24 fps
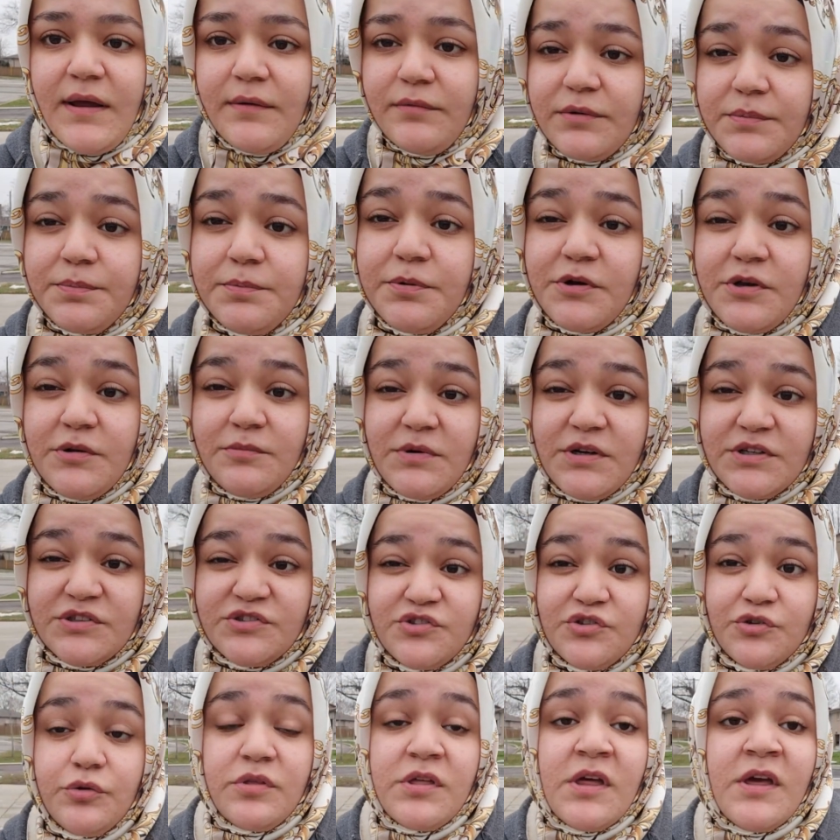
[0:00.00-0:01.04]
I would pretty much
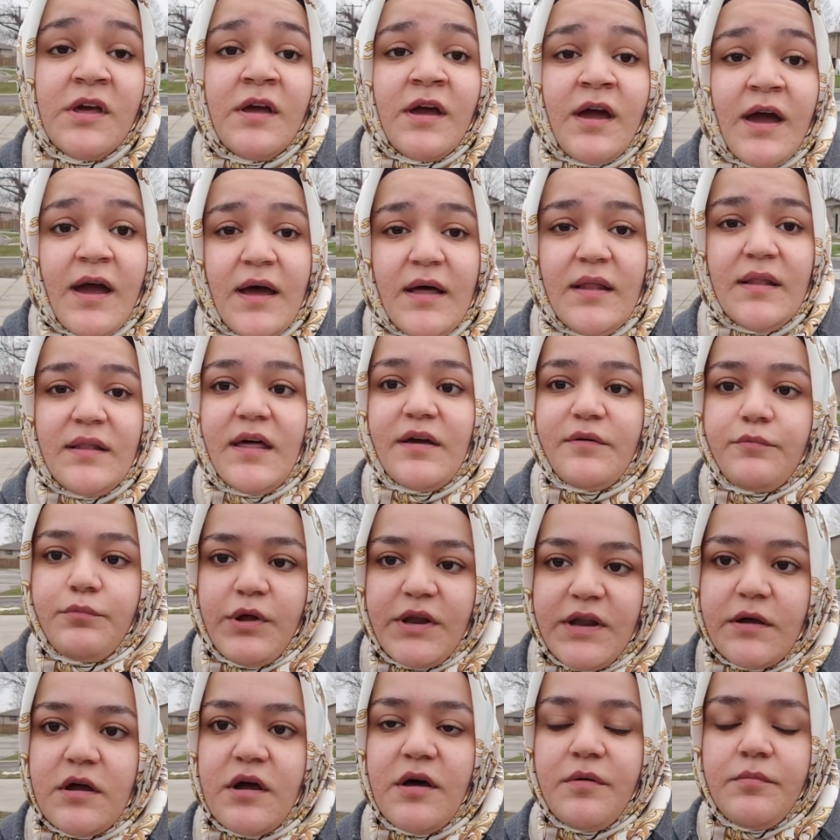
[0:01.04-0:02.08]
use, like, when
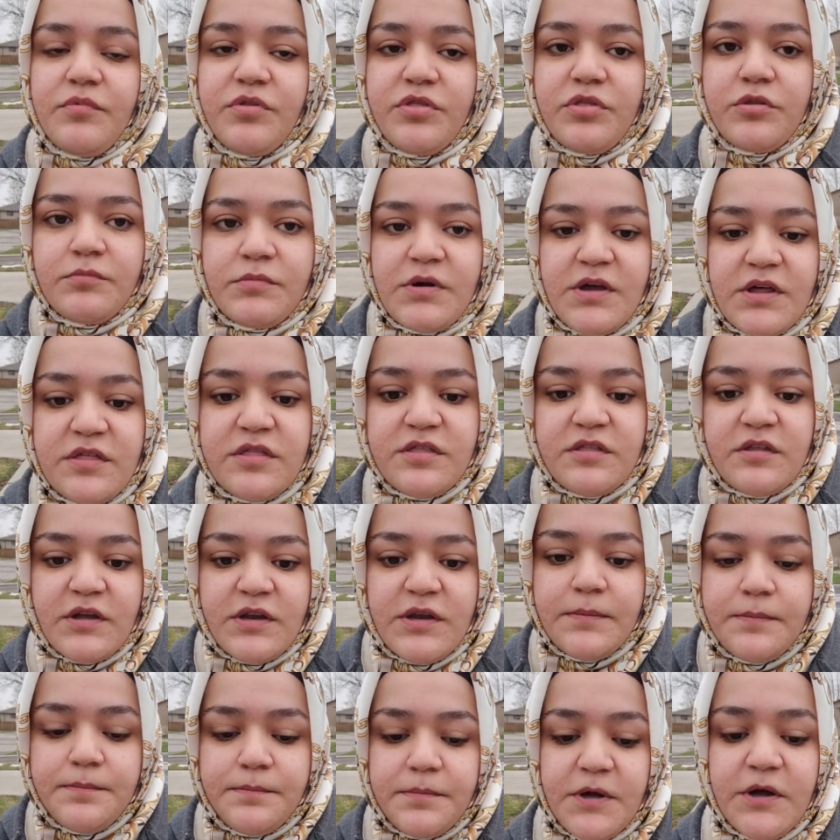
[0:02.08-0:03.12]
it comes to my
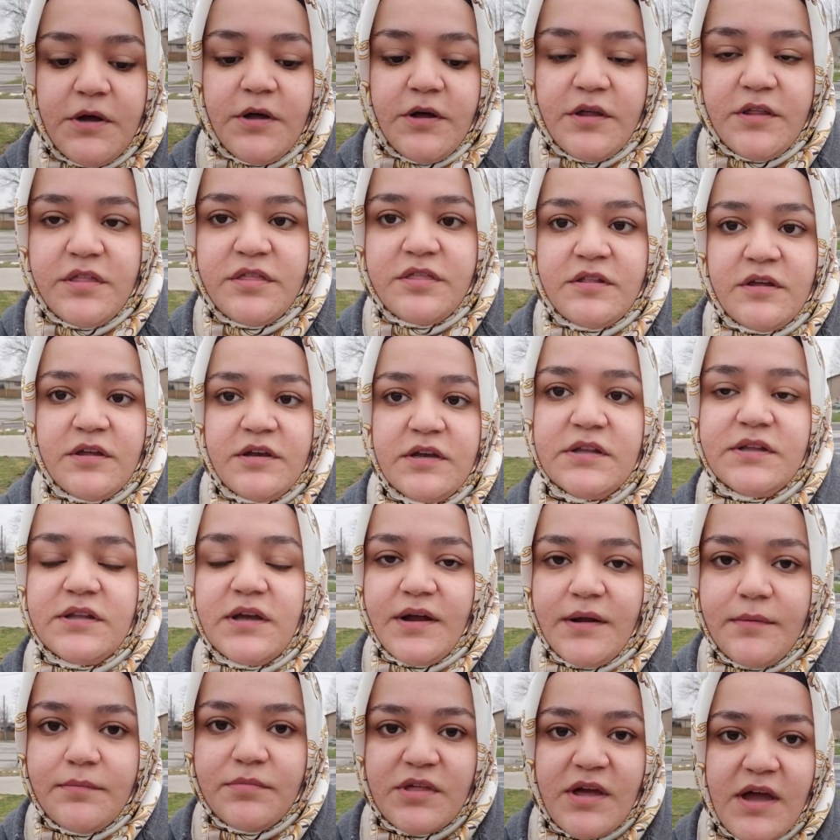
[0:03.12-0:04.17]
study
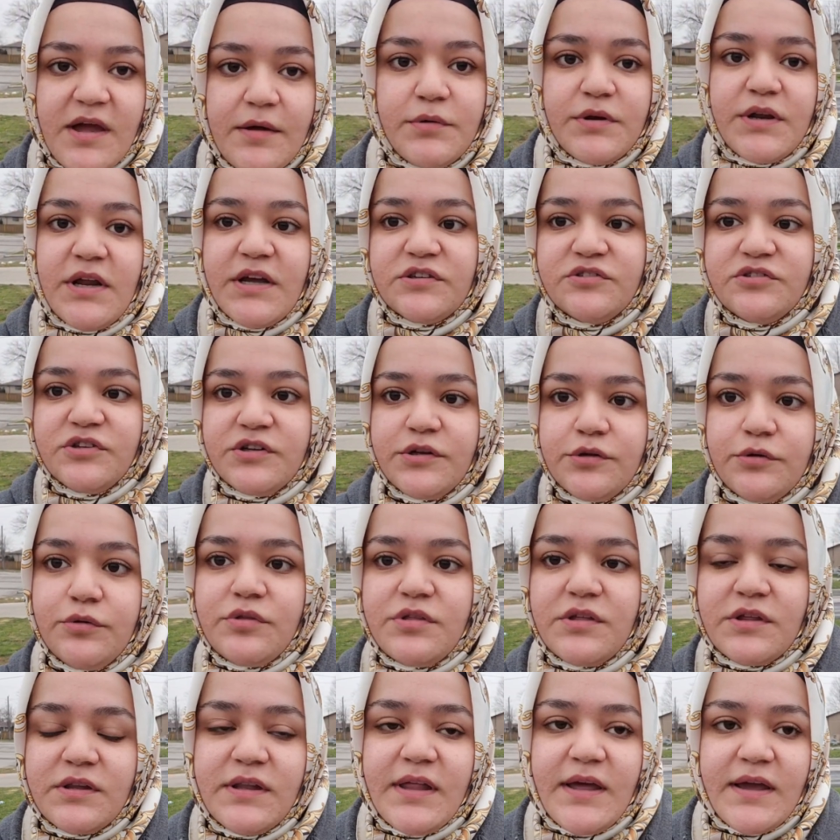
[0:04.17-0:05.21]
times, I would actually
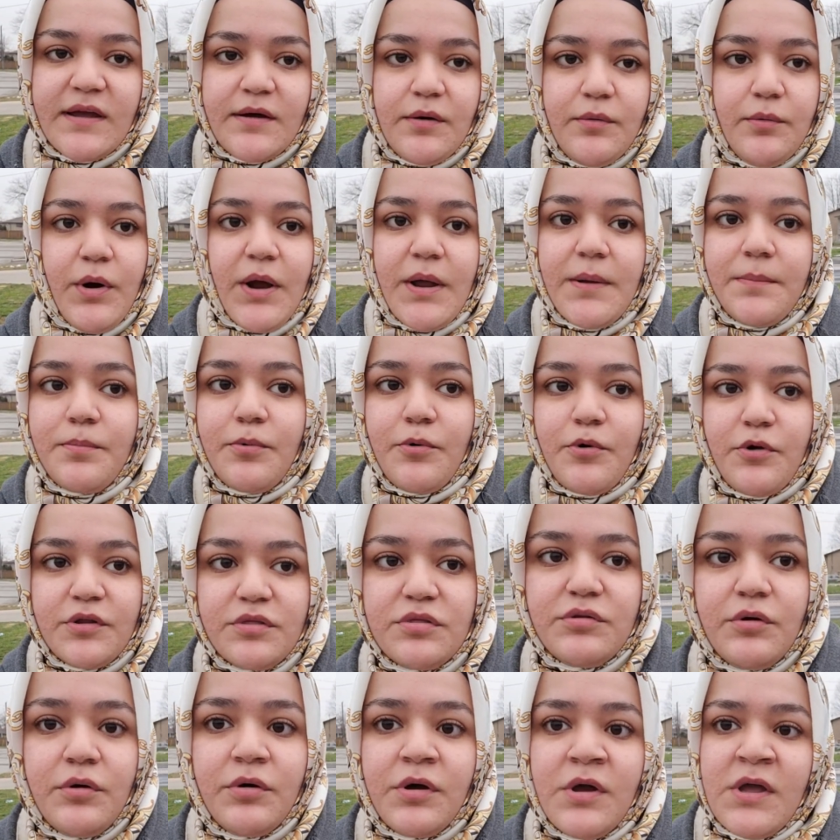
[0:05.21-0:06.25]
use it like a whiteboard.
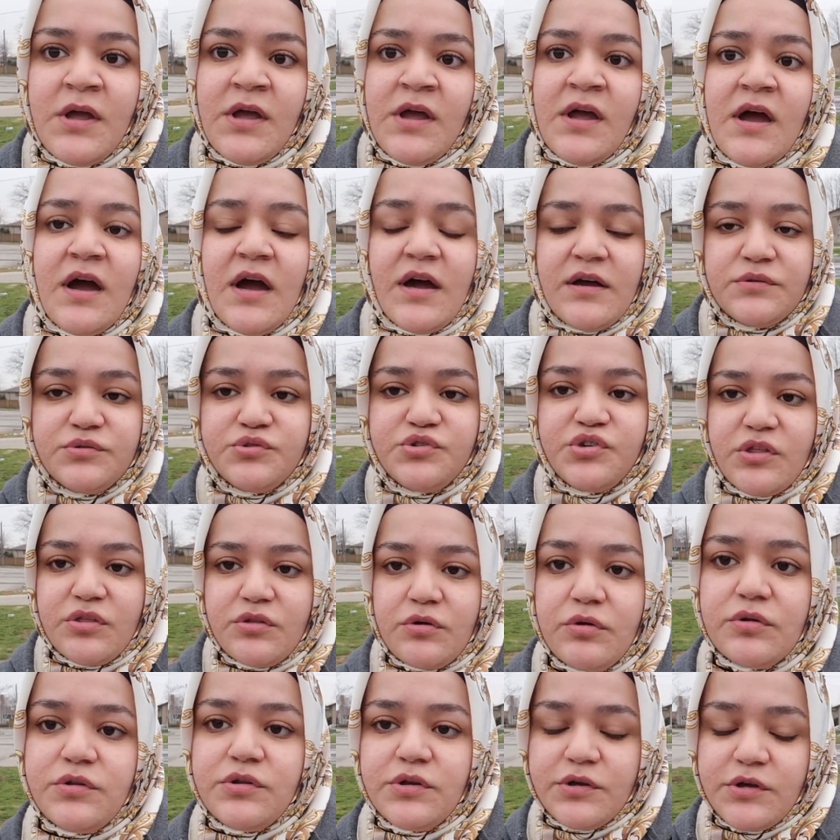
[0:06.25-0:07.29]
So I'd just
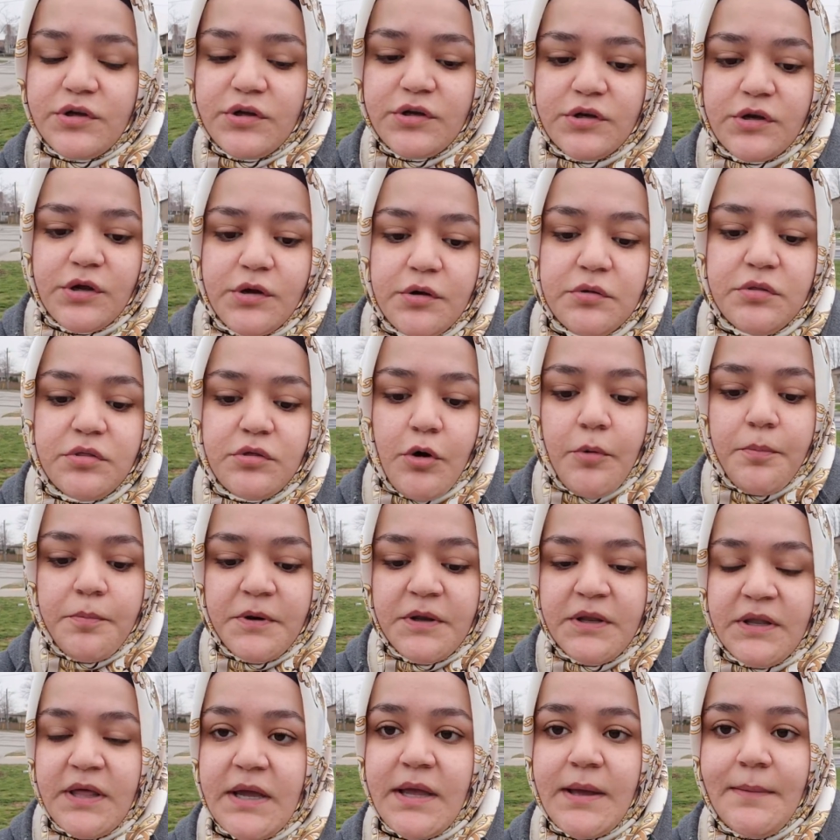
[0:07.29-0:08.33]
go to GoodNotes,
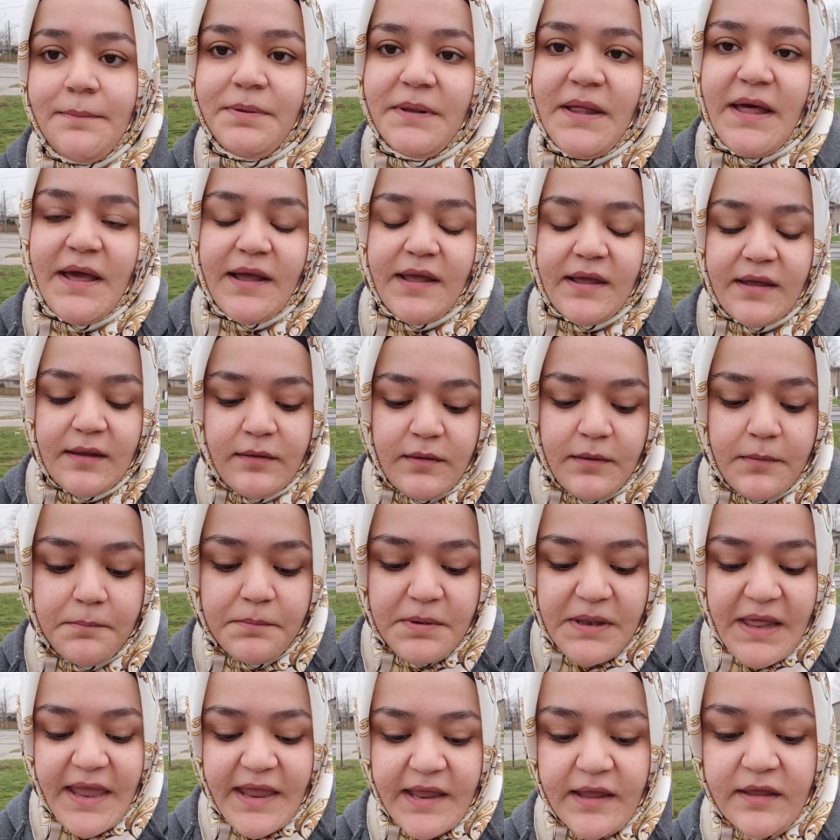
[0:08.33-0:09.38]
open like a
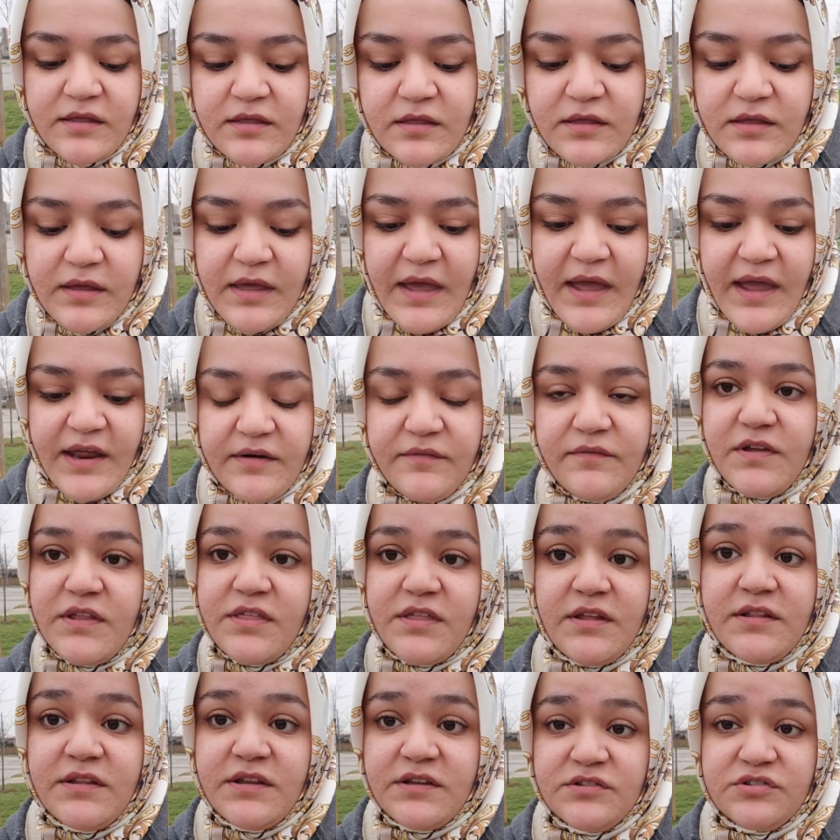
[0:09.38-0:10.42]
blank canvas,
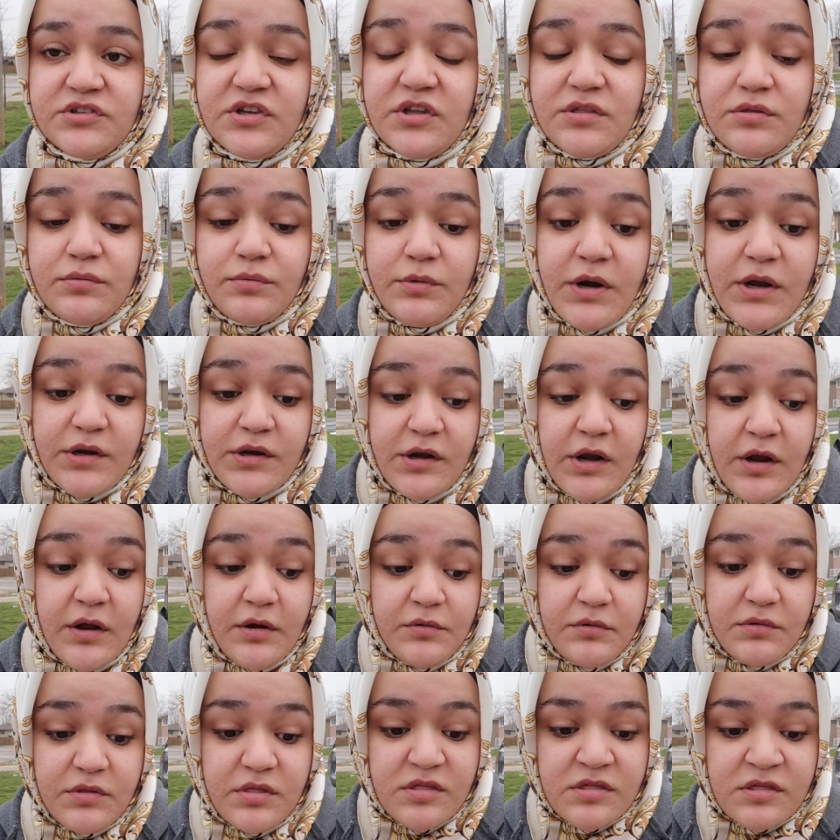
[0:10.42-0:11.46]
and then just write
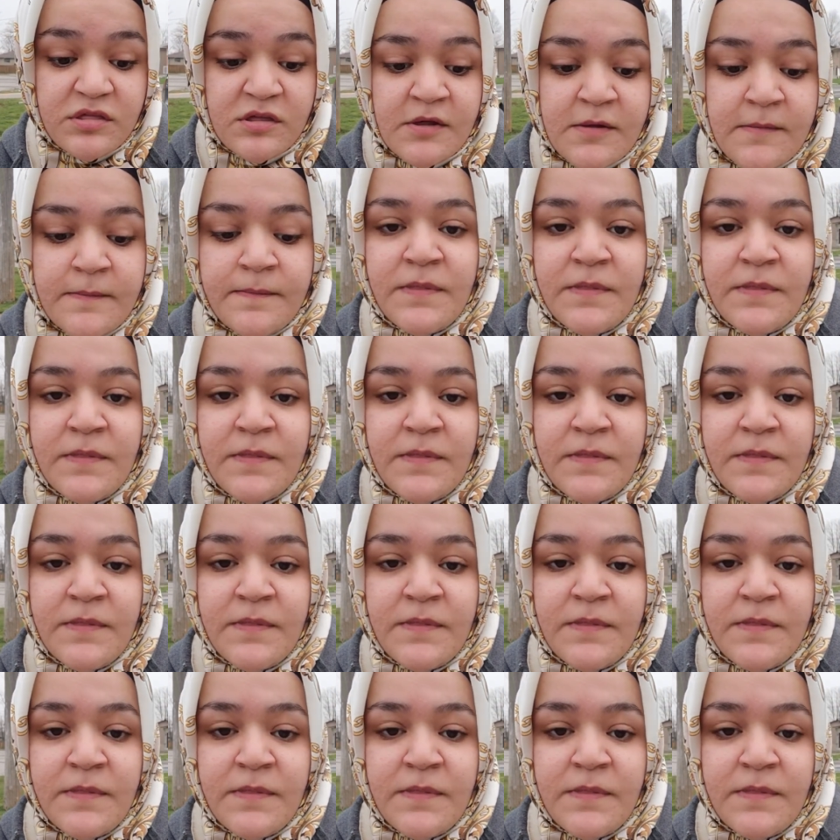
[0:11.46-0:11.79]
notes.